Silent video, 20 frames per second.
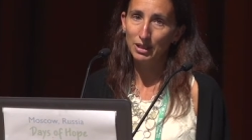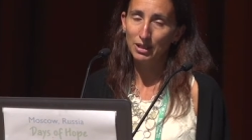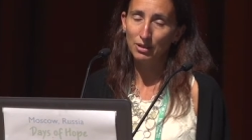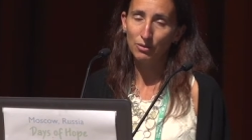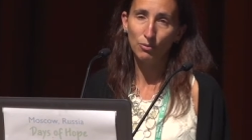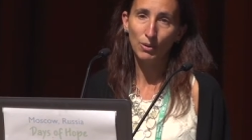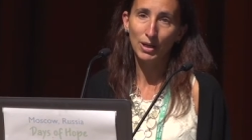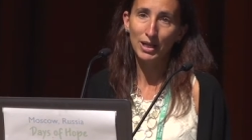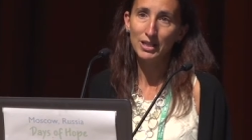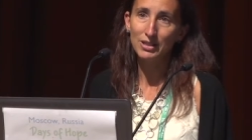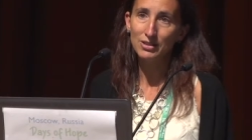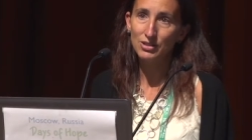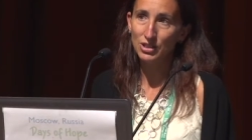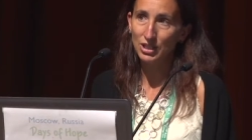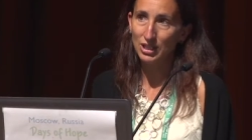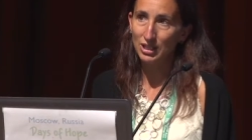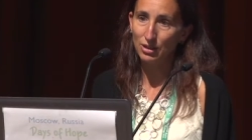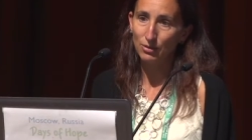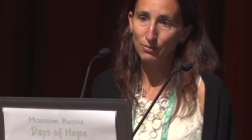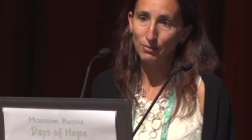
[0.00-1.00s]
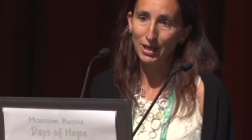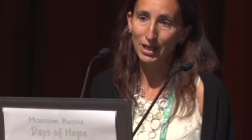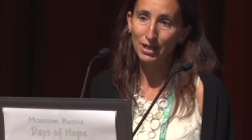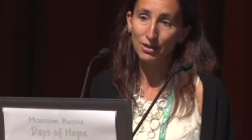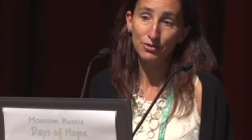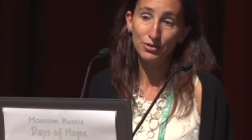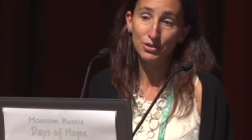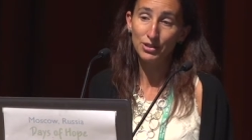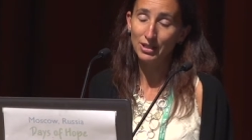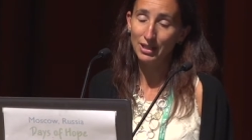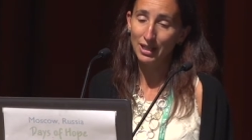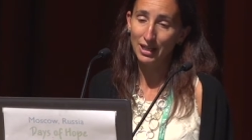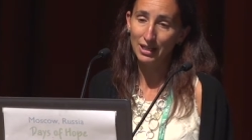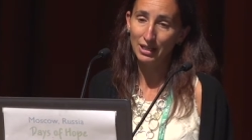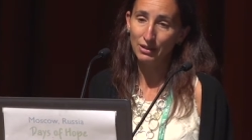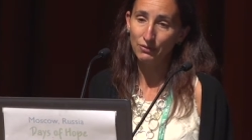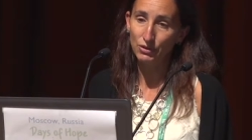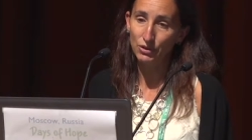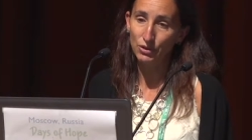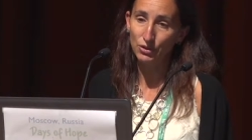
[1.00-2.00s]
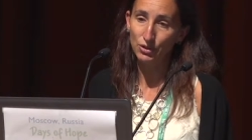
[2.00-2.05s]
ways to get around that. If you do